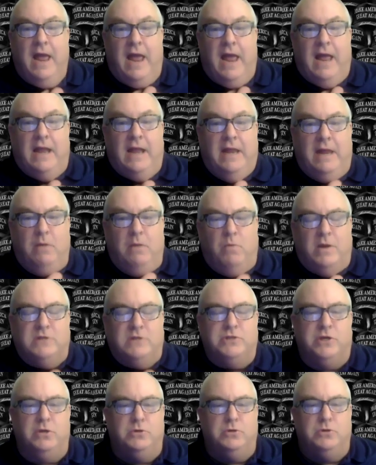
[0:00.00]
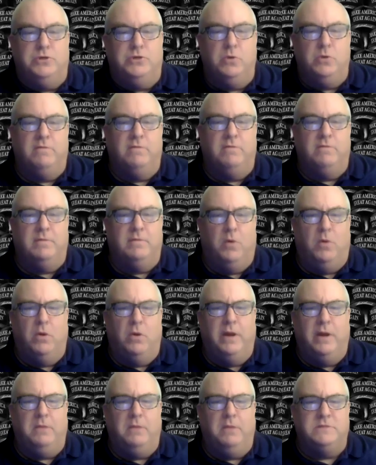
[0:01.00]
and he rescued two of them, or
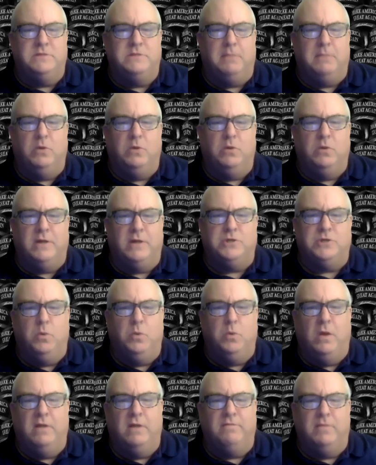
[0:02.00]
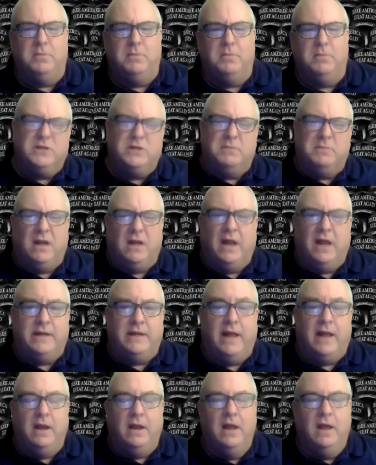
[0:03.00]
he was able to rescue one of them, or something like
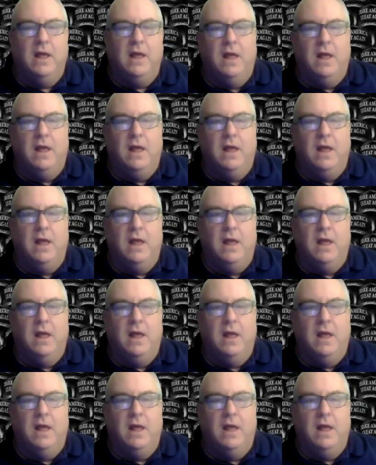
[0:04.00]
that.